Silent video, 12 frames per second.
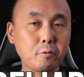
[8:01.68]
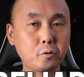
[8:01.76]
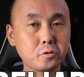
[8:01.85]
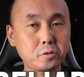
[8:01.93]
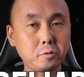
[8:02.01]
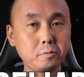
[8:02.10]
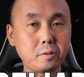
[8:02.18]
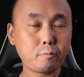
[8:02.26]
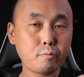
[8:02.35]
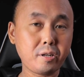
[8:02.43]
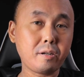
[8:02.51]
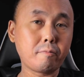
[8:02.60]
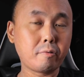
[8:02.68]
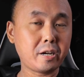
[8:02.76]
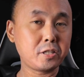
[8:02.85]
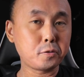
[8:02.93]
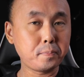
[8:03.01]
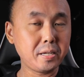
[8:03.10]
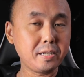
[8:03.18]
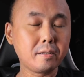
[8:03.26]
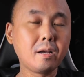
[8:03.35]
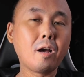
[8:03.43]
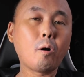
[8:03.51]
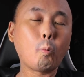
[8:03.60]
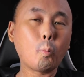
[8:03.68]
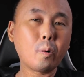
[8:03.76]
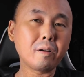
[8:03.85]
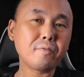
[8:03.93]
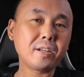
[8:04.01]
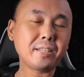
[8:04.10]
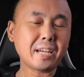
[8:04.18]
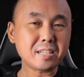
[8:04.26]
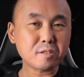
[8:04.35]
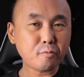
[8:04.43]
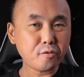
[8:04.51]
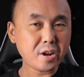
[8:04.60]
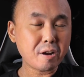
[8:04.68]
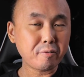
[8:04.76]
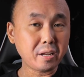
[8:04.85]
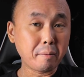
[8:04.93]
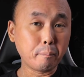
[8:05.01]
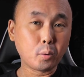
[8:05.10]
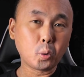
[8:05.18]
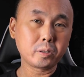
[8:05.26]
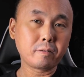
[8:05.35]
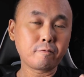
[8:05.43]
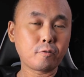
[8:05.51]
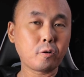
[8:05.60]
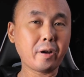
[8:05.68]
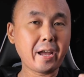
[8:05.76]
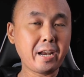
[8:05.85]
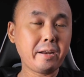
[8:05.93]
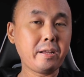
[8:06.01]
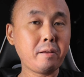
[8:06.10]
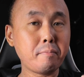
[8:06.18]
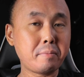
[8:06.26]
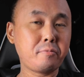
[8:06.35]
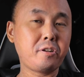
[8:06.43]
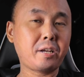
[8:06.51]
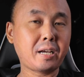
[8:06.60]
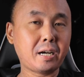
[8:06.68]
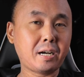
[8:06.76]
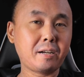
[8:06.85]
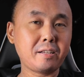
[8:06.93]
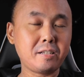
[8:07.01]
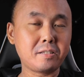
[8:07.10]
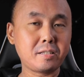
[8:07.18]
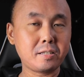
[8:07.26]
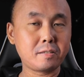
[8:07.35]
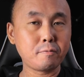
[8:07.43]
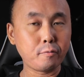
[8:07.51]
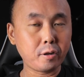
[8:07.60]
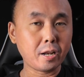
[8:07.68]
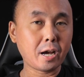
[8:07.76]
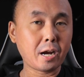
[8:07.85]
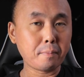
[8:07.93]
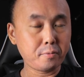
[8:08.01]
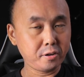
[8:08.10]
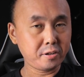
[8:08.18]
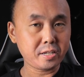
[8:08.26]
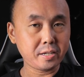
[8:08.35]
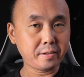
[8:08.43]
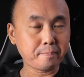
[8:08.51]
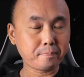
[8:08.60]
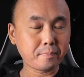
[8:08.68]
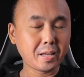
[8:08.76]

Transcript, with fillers: and also the read-write speed, one thing that is very important for any memory card is its reliability.